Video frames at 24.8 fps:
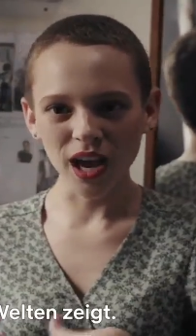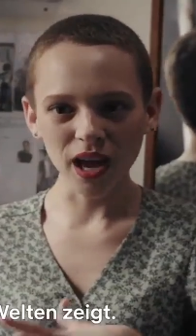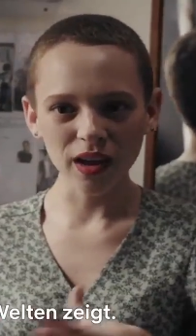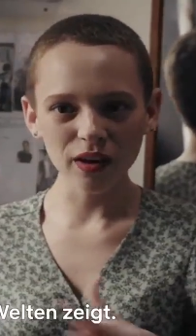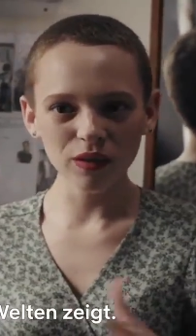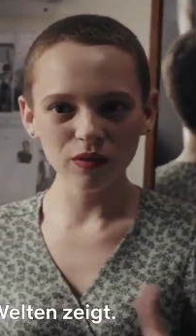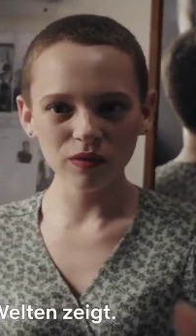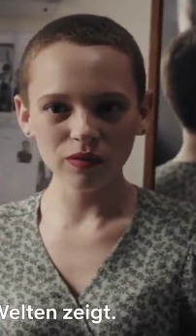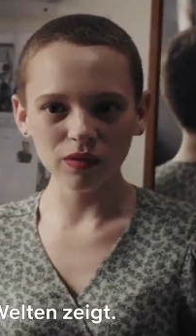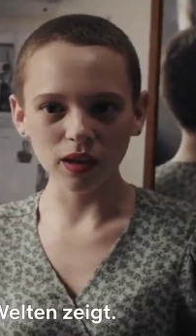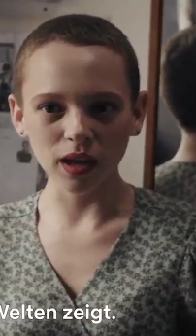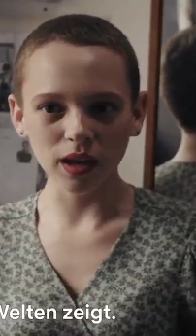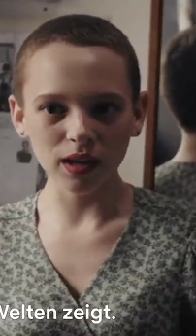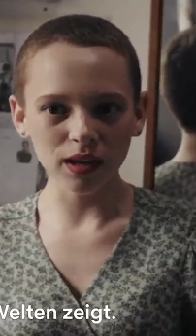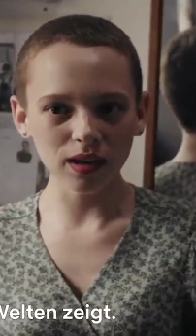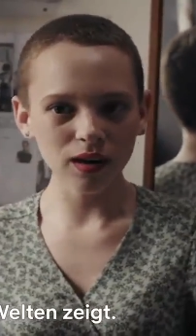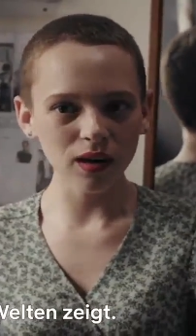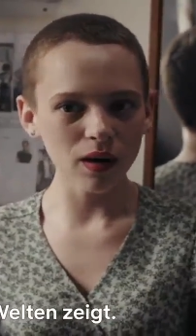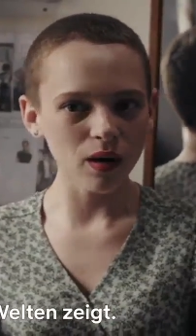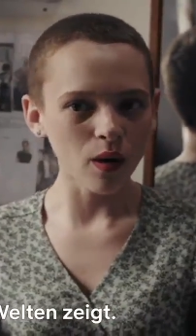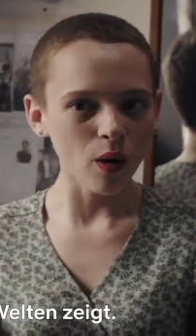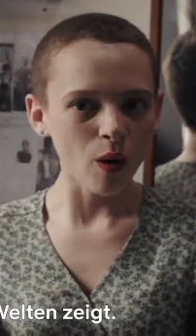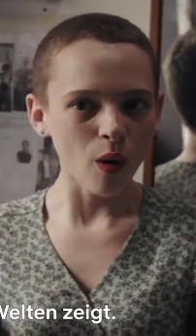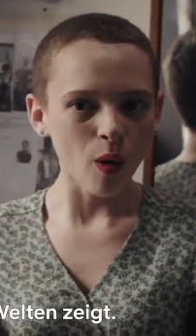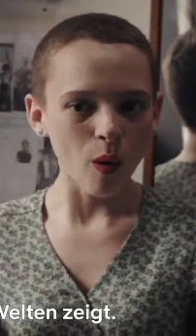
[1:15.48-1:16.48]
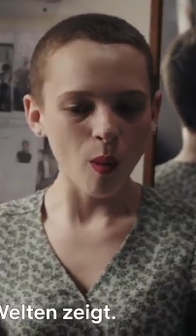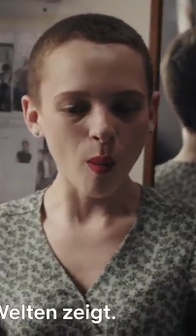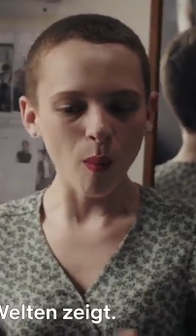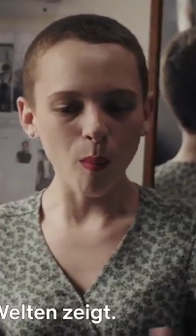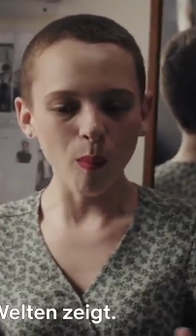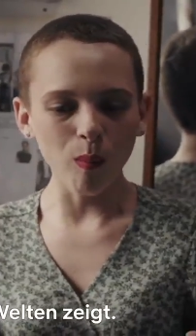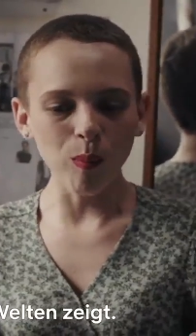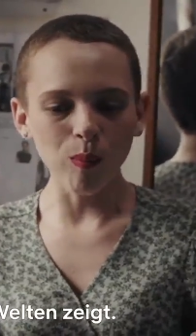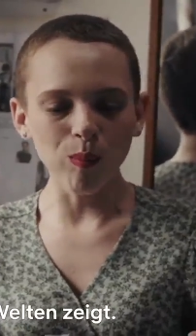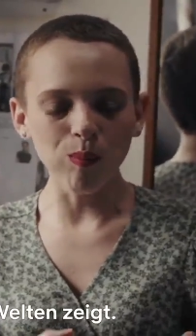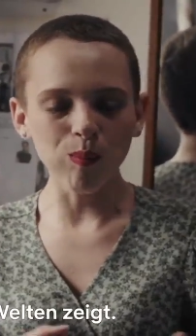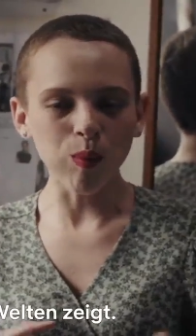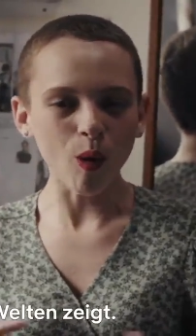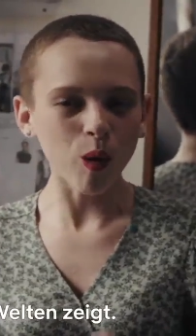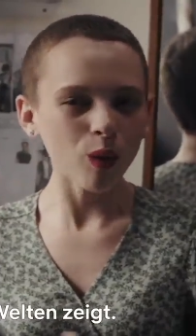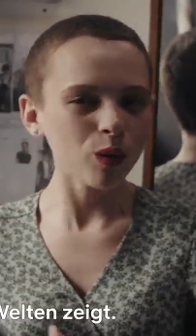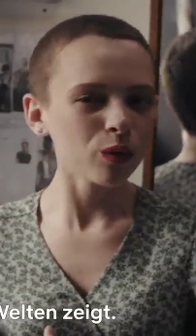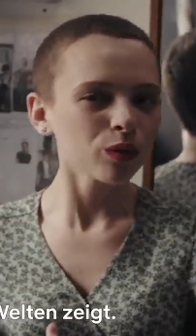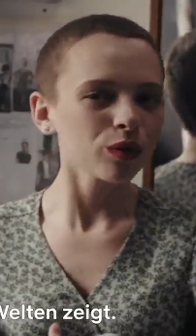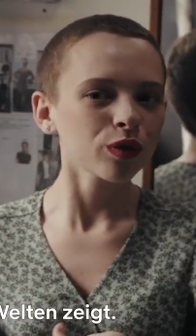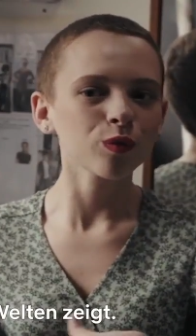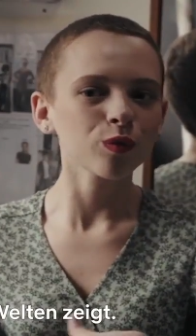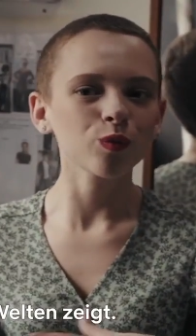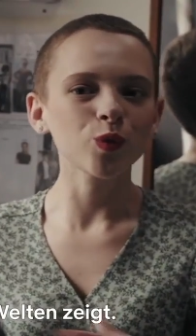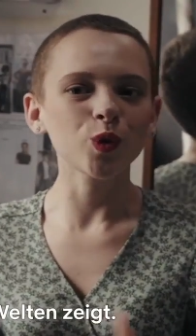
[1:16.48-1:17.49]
kind of like both